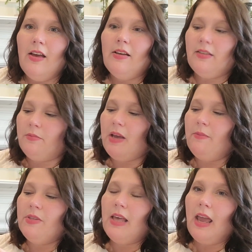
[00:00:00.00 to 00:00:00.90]

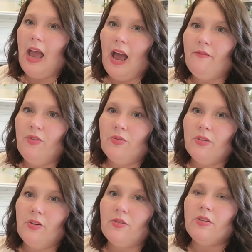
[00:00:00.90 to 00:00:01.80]
sometimes they have those
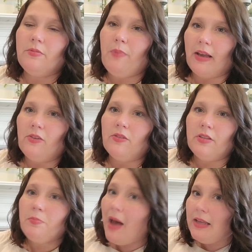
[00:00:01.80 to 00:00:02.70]
little speckled
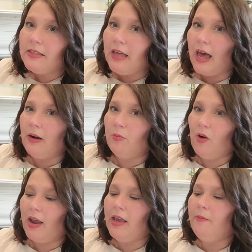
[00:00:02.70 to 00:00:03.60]
spots on them,
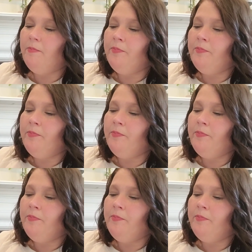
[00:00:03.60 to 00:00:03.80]
right?